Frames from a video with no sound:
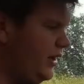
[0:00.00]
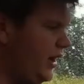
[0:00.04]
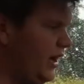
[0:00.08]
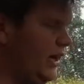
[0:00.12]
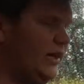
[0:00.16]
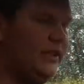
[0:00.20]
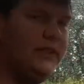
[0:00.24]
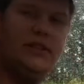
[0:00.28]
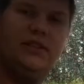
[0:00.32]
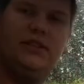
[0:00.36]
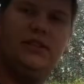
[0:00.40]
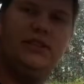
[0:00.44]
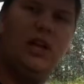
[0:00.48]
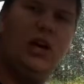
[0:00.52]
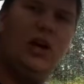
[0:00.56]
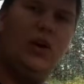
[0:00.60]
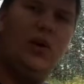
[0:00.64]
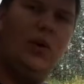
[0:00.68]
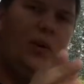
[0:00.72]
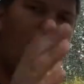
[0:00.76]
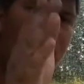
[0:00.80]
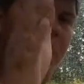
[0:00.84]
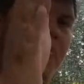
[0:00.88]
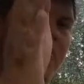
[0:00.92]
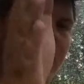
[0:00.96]
guys,
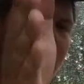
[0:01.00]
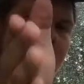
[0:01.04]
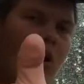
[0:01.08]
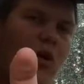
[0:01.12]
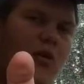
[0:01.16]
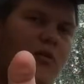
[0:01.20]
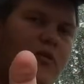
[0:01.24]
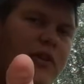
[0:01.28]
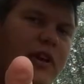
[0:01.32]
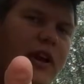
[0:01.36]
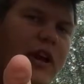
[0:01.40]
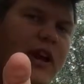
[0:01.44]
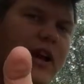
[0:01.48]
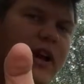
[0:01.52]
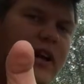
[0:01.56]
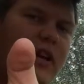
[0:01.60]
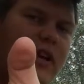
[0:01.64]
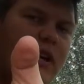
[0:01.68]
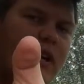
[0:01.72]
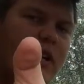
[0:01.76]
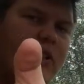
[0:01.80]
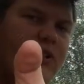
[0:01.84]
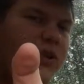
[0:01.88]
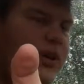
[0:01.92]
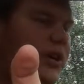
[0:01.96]
so over there,
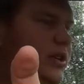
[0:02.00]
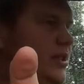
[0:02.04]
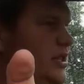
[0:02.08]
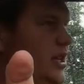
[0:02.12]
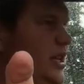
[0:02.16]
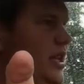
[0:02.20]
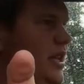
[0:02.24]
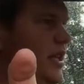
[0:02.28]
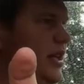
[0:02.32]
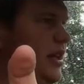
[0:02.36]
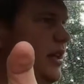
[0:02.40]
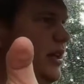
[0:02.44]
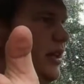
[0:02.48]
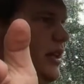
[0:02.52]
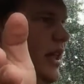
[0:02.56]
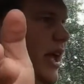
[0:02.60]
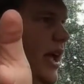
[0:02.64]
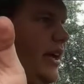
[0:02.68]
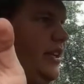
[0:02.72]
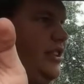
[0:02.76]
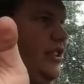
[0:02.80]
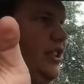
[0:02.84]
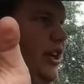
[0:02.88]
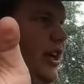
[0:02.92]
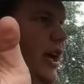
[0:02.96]
as you can see, the
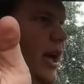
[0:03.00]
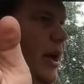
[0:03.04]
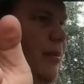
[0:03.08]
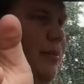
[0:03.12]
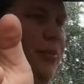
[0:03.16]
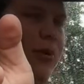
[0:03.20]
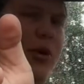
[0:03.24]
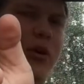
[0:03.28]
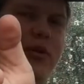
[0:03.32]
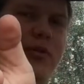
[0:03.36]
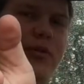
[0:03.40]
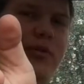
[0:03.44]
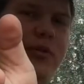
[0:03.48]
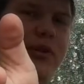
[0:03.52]
action cam point of